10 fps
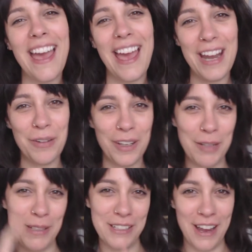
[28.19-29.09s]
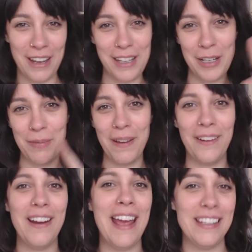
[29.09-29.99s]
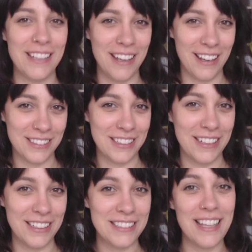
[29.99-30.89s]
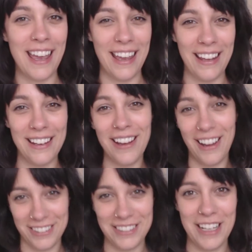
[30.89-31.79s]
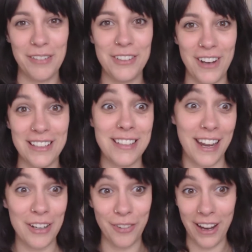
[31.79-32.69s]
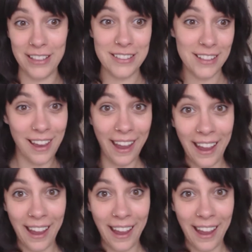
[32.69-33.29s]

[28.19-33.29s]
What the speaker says: And we're going to be talking about antioxidants and oxidative stress. Get it, Rust?